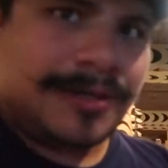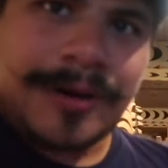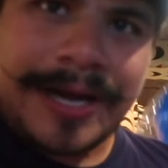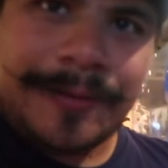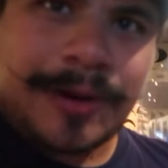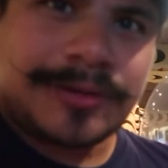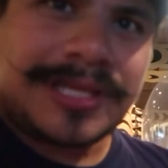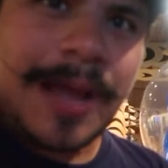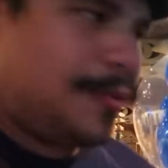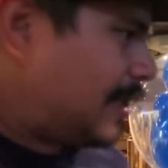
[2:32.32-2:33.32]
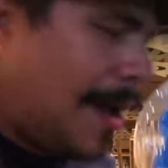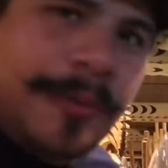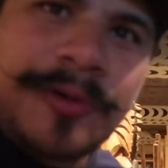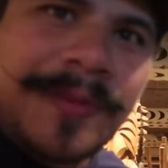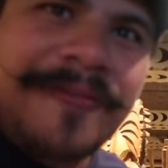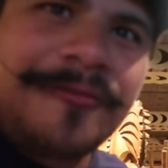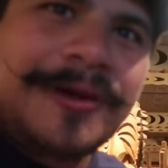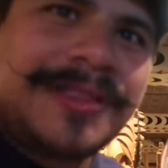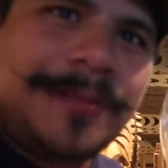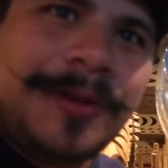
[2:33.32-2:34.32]
All right, here we go with the Lapu Lapu and my
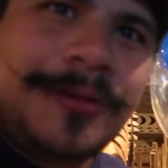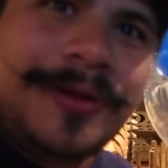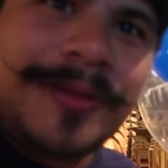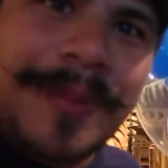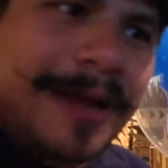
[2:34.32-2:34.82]
friend, the balloon in the